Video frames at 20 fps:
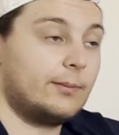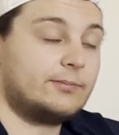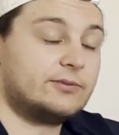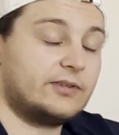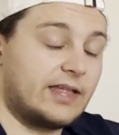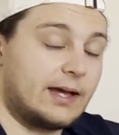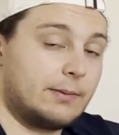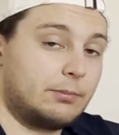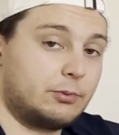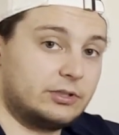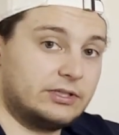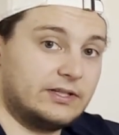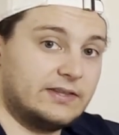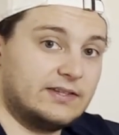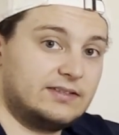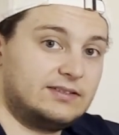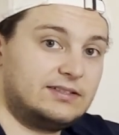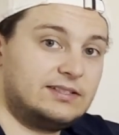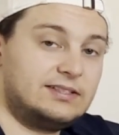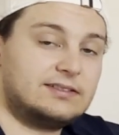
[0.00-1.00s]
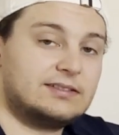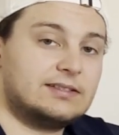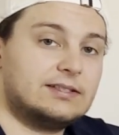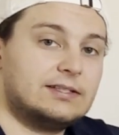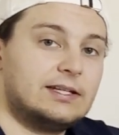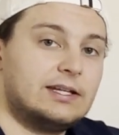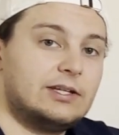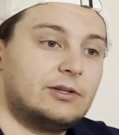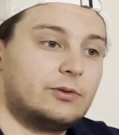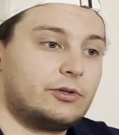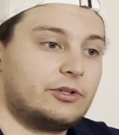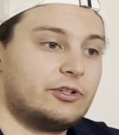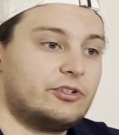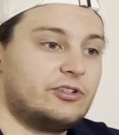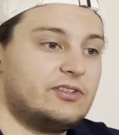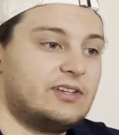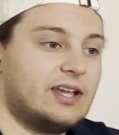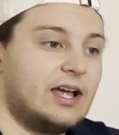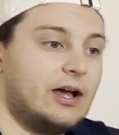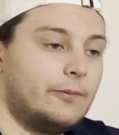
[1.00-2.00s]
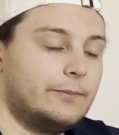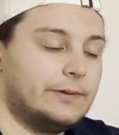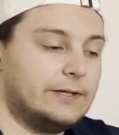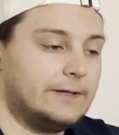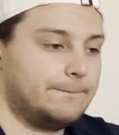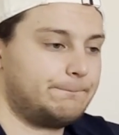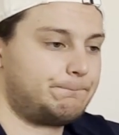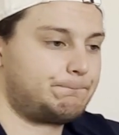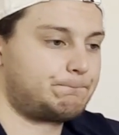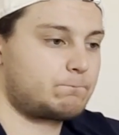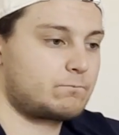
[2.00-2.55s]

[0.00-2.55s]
up to that point in the season in order to tell me